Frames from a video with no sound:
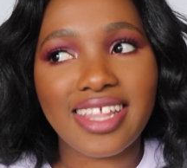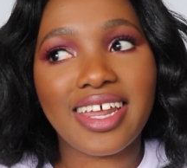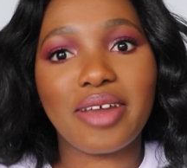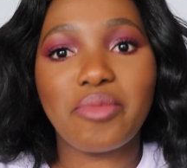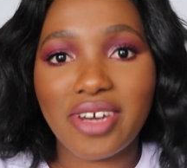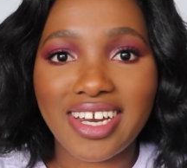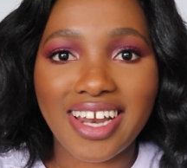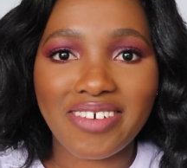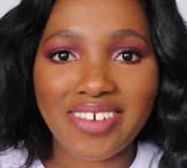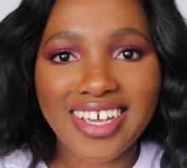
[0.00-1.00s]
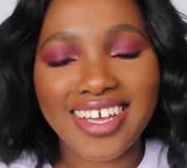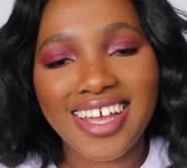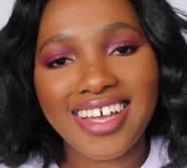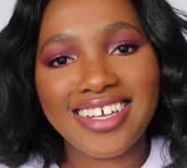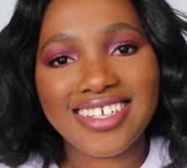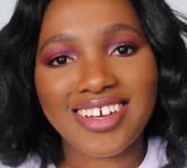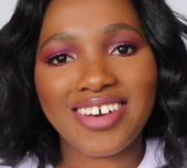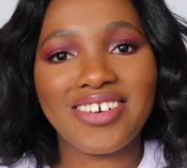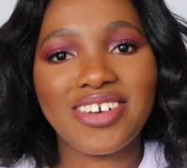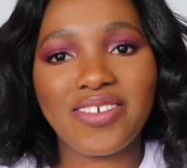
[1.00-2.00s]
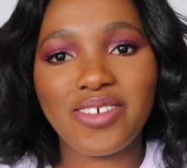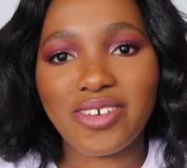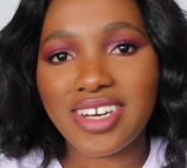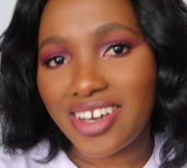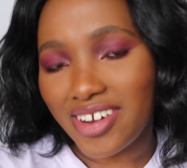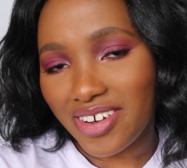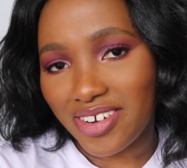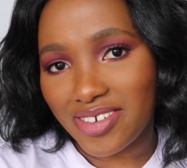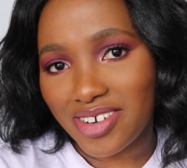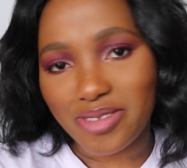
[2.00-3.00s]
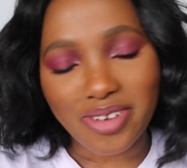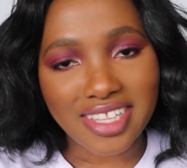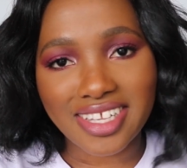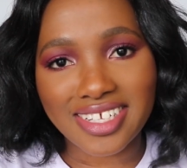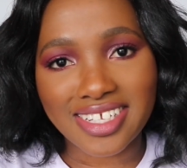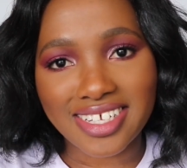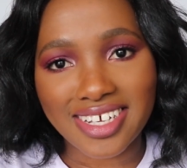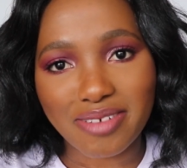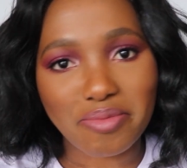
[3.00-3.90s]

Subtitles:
that I'm really loving. So if you want to know what these